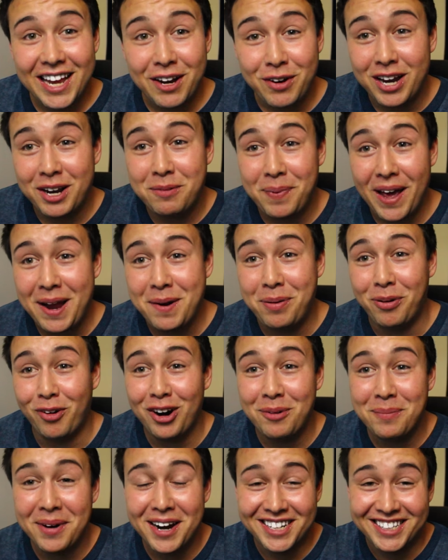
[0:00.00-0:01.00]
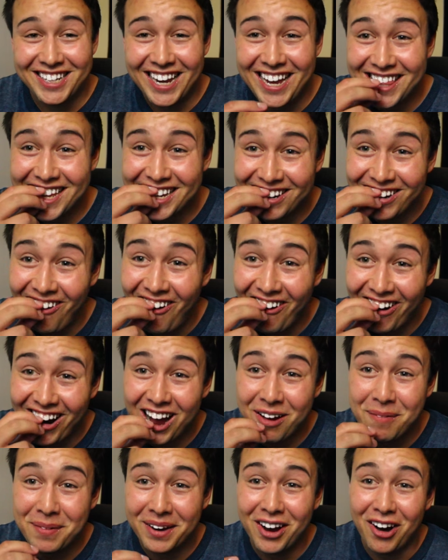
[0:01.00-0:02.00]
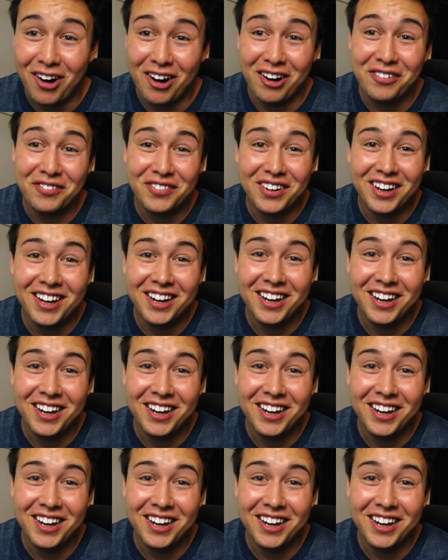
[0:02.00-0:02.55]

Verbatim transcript: liquid paper on my teeth, it's not coming off.